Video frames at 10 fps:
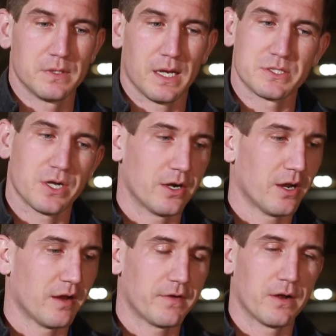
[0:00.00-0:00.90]
started
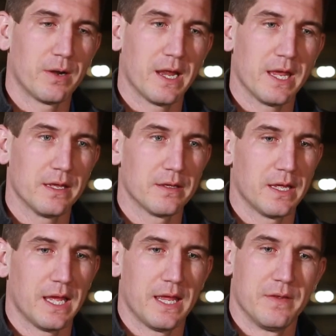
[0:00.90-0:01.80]
off all right,
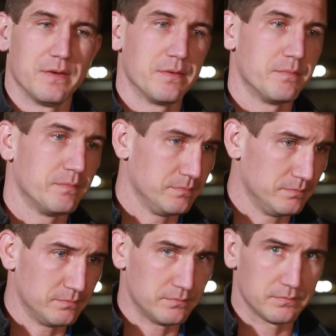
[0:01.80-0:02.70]
and
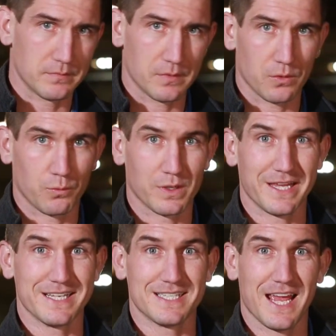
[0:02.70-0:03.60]
what
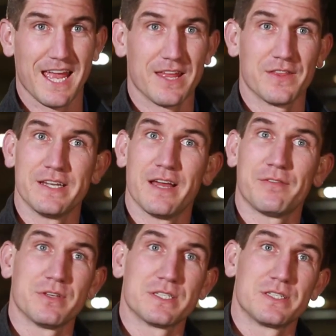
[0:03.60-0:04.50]
they say, the
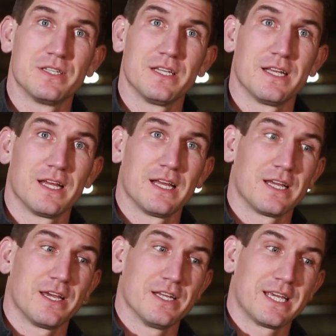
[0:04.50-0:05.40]
devil is
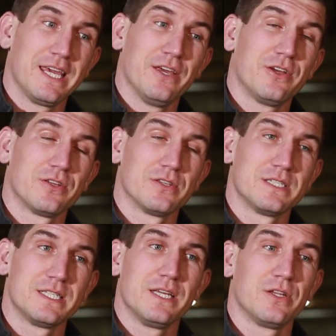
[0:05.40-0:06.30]
gonna kill,
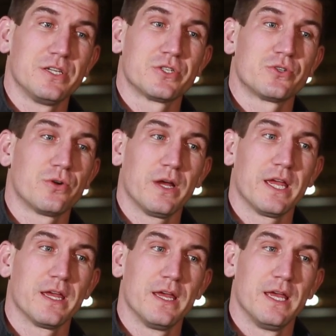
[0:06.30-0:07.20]
steal, and
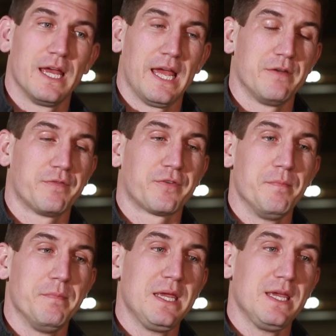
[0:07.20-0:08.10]
destroy. And for
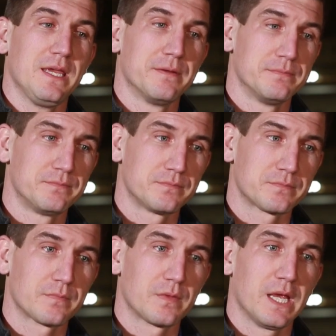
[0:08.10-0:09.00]
me,
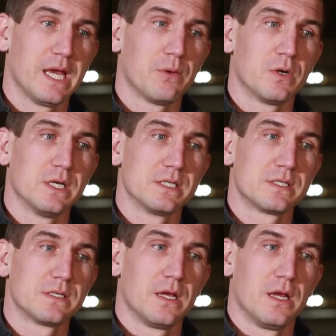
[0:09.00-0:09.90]
it was